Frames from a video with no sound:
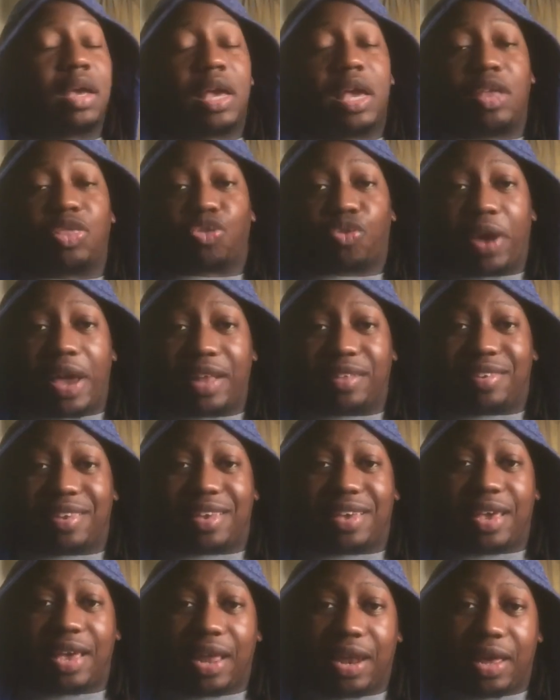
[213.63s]
He threatened
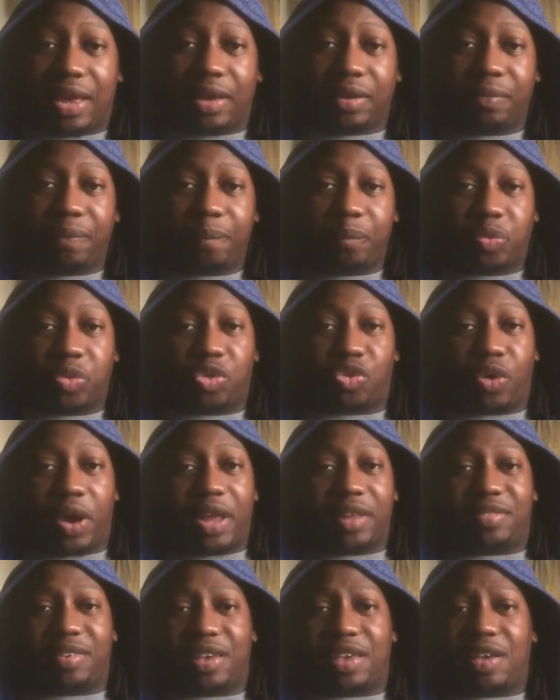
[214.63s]
to kill her,
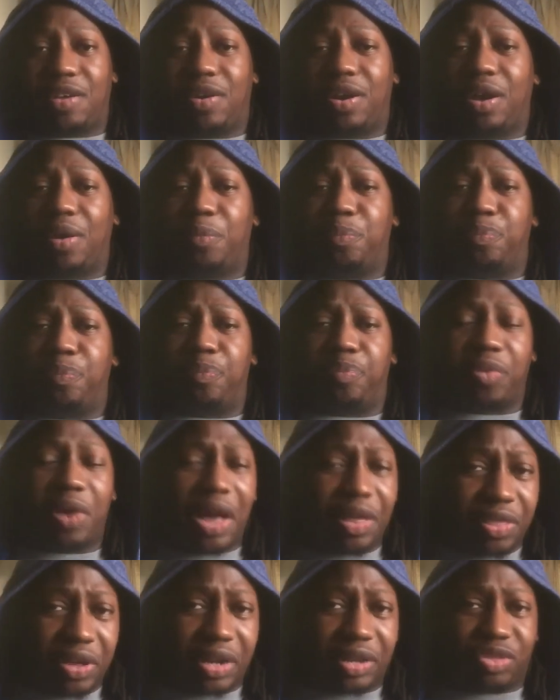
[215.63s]
threatened to kill her
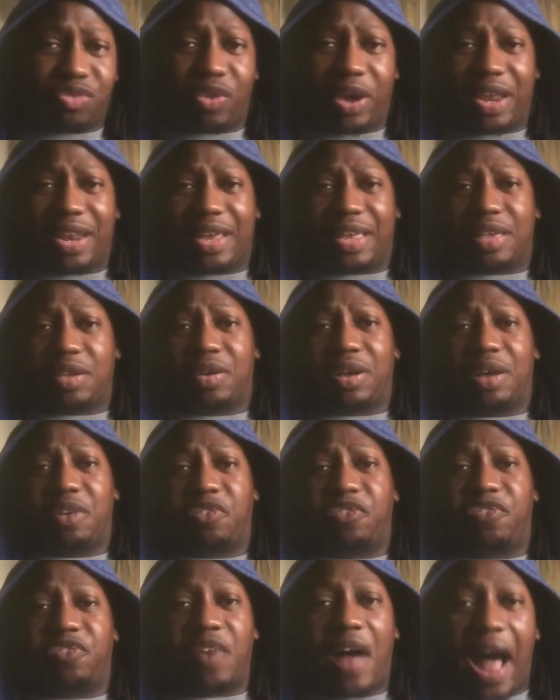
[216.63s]
brother, threatened to kill her
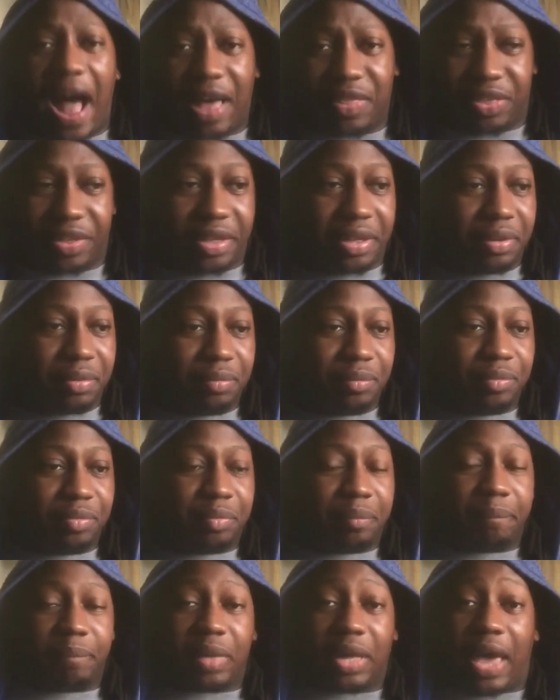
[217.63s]
father.
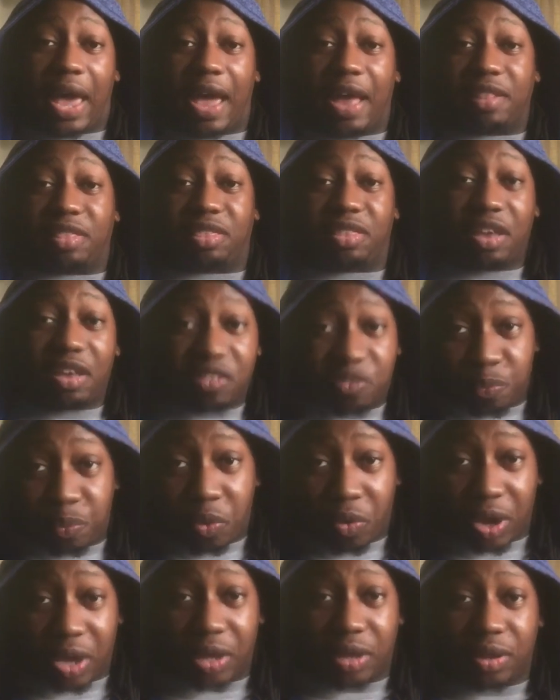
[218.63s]
At this
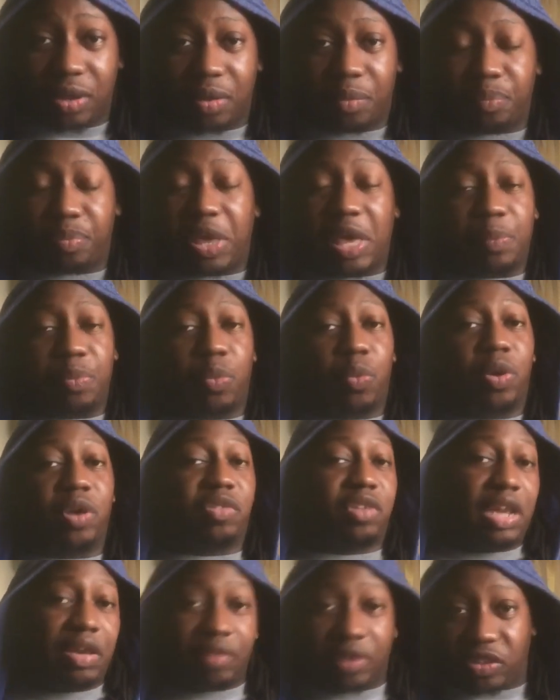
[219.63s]
point, people
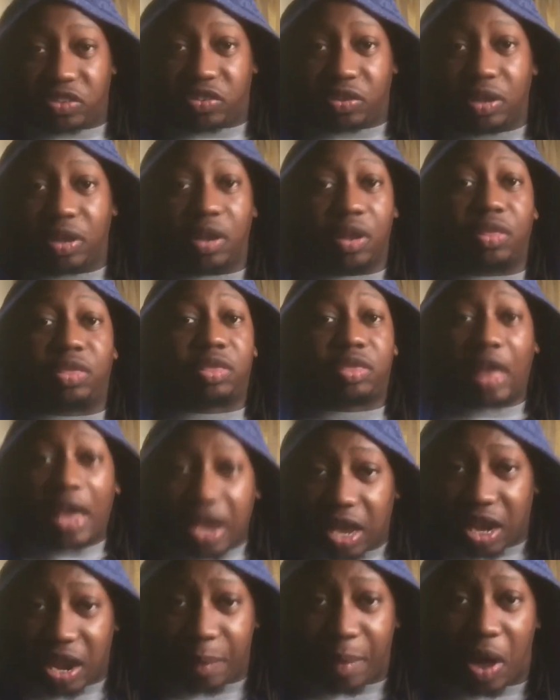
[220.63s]
wasn't even
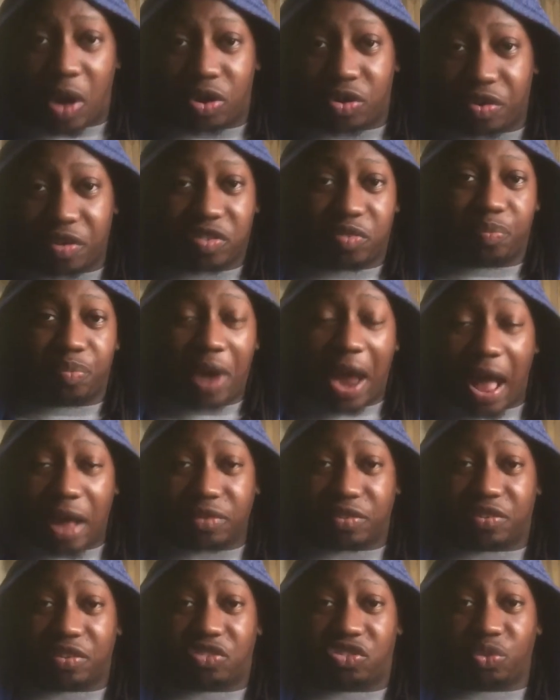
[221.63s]
thinking about Chris
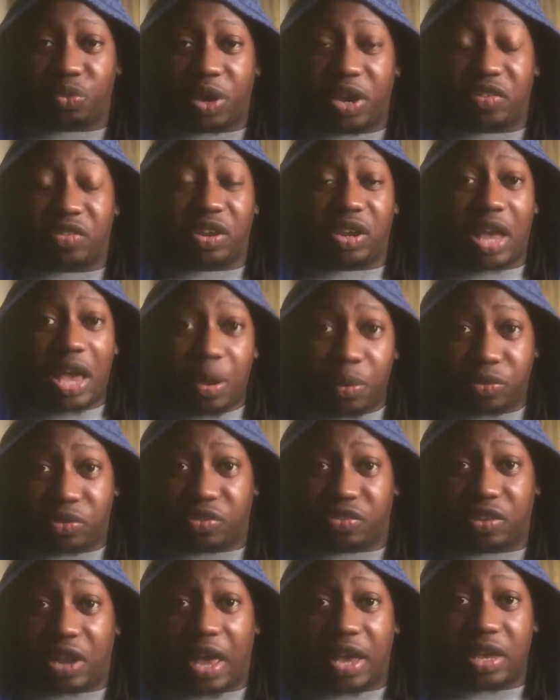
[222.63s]
Brown's situation. They was
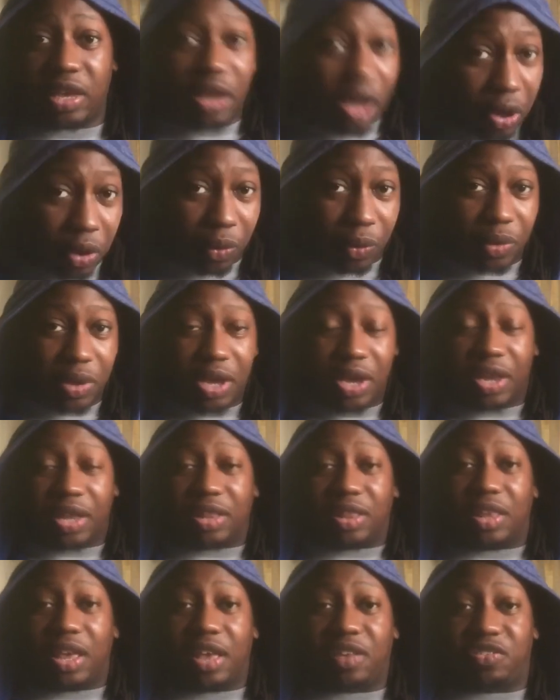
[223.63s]
just like, yo,
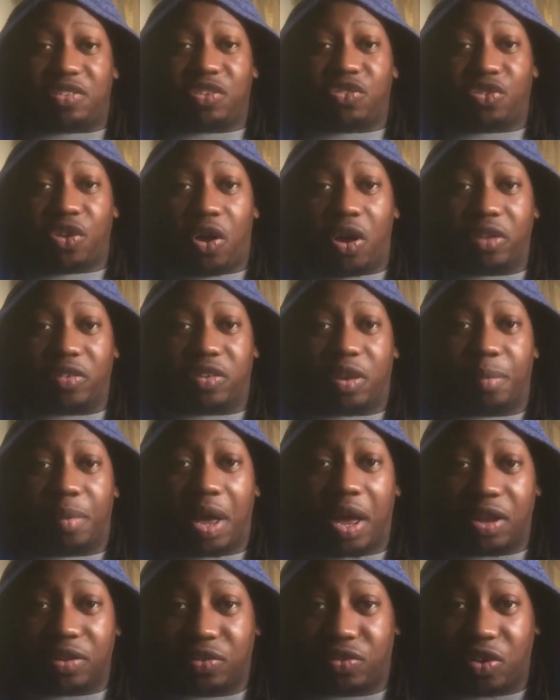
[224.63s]
this is on
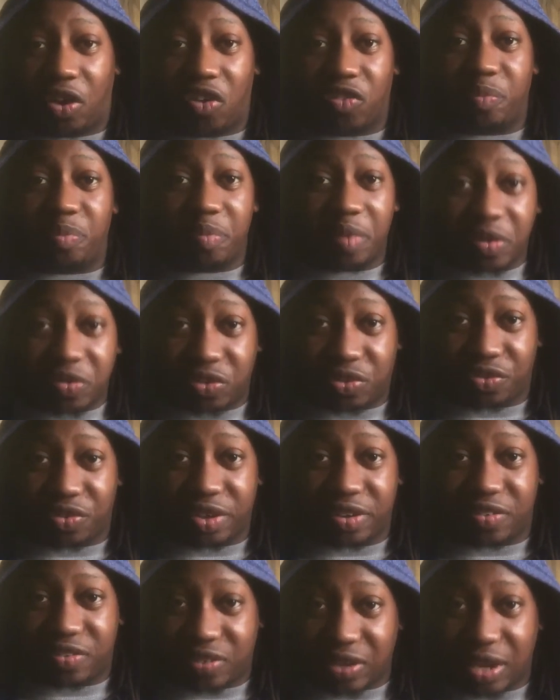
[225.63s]
some unsolved
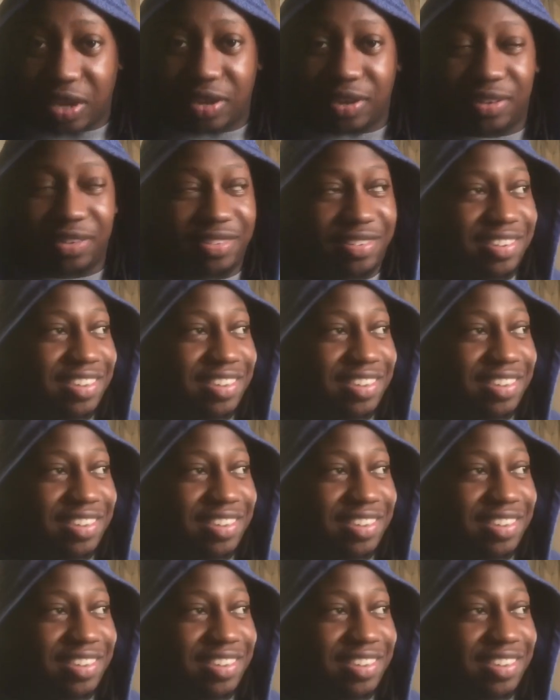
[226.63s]
mystery shit.